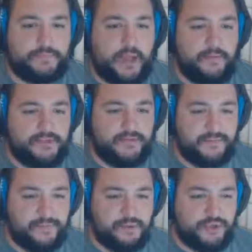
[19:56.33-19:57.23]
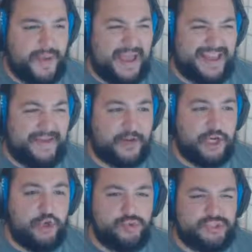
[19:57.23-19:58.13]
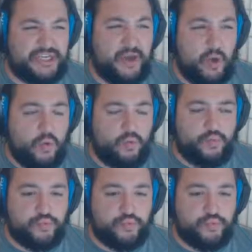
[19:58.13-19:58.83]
Received a booster pack, Evolution!